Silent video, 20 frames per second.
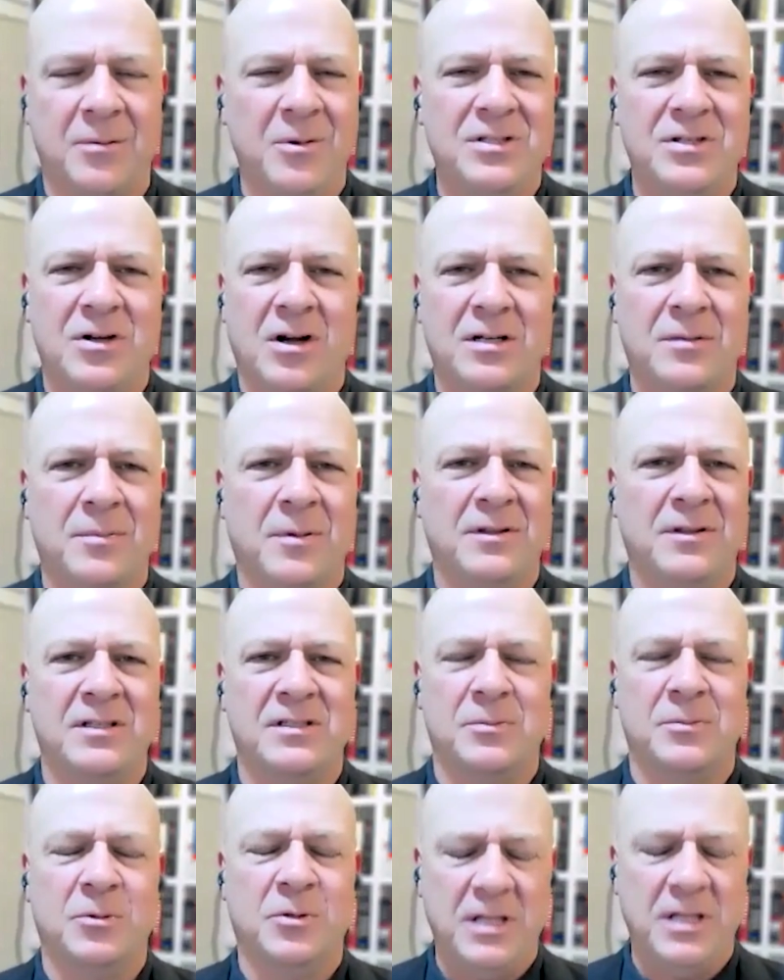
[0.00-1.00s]
We talked about
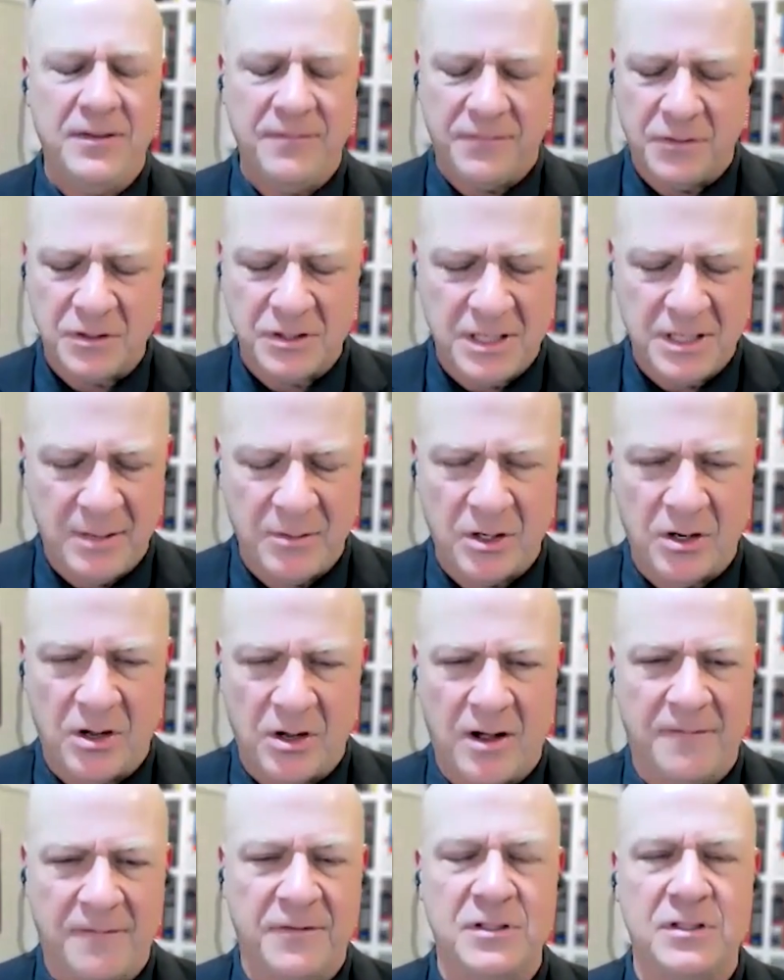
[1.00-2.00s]
this when he first came into
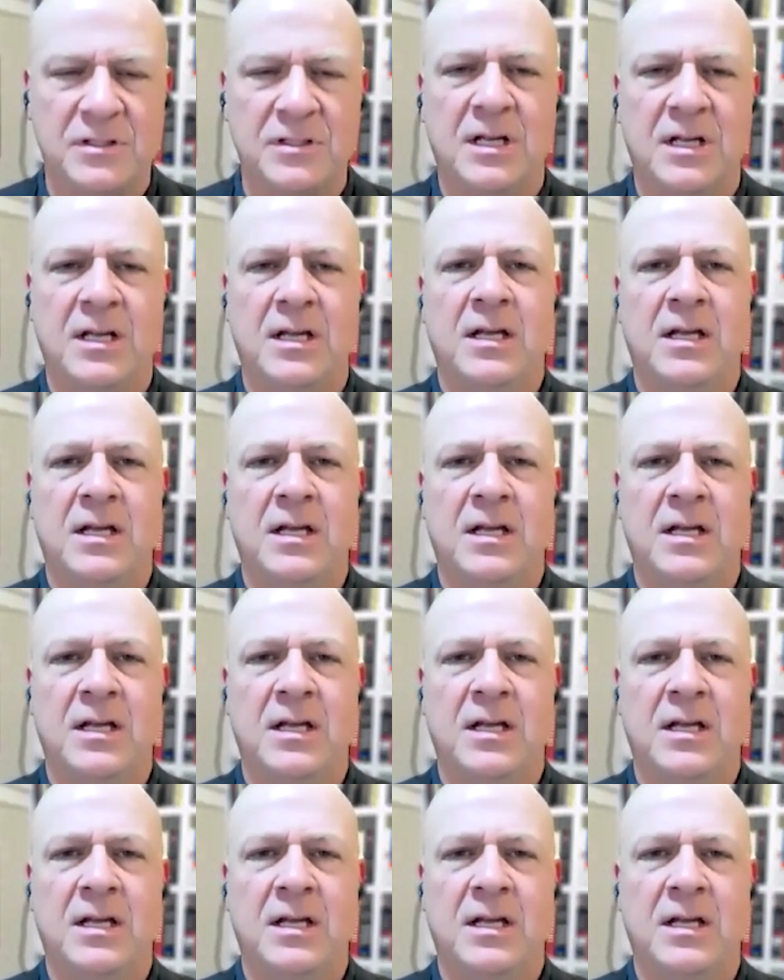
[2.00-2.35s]
office.